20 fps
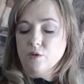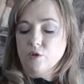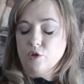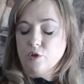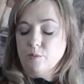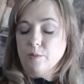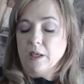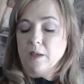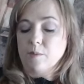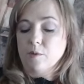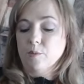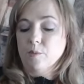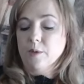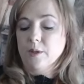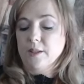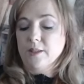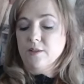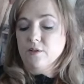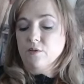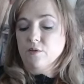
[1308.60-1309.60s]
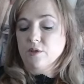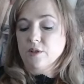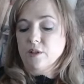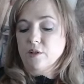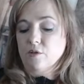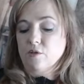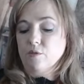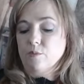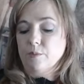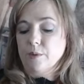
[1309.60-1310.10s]
two people, but this
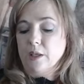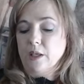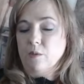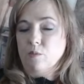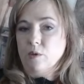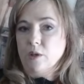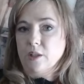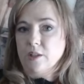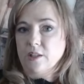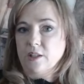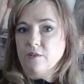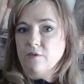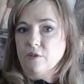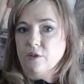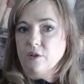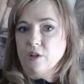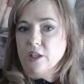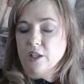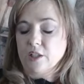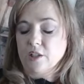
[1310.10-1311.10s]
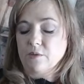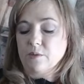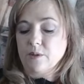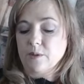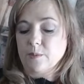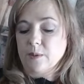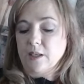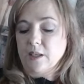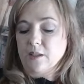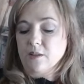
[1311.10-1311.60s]
also could be where she felt like she
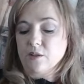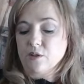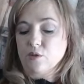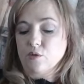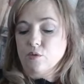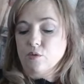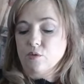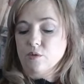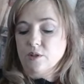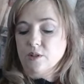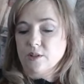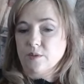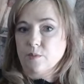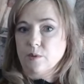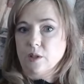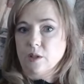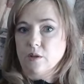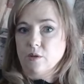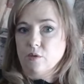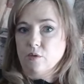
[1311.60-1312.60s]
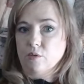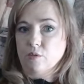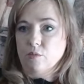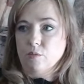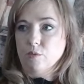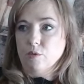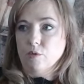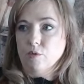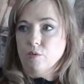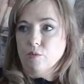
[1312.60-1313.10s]
was being stalked as well
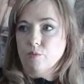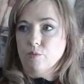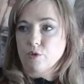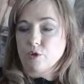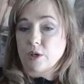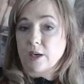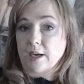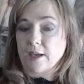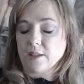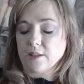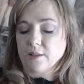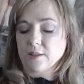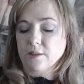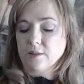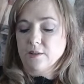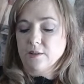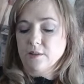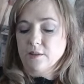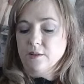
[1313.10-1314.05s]
or, or tracked,